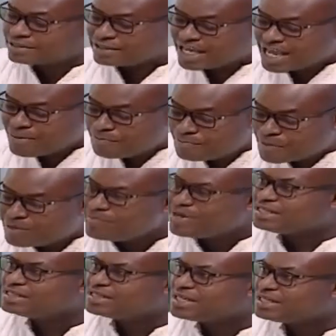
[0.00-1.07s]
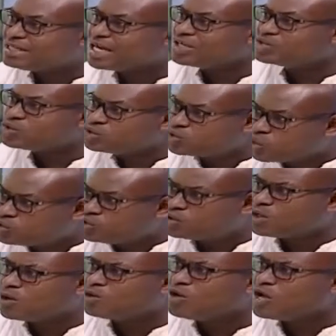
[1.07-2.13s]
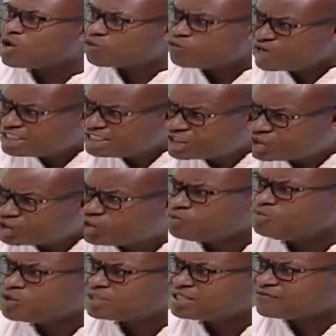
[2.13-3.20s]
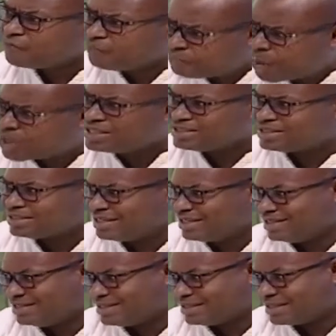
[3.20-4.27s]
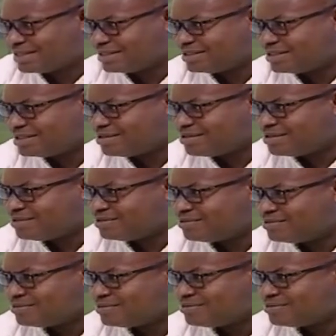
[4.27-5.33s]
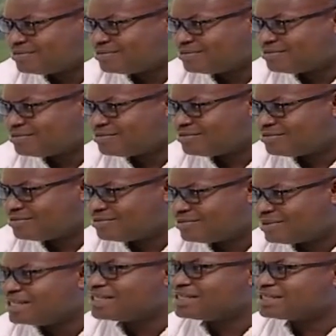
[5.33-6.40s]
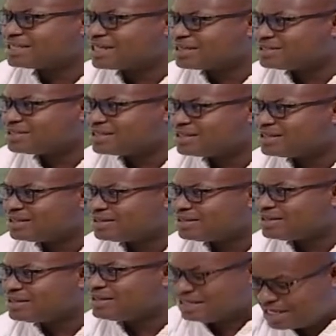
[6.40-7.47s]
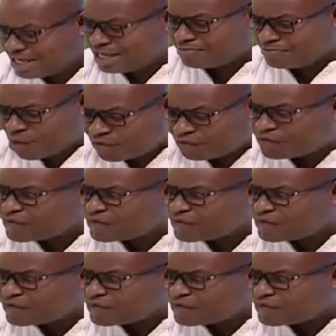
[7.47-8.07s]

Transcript: implemented a social redistributive policy in this country. In this country, in the name of free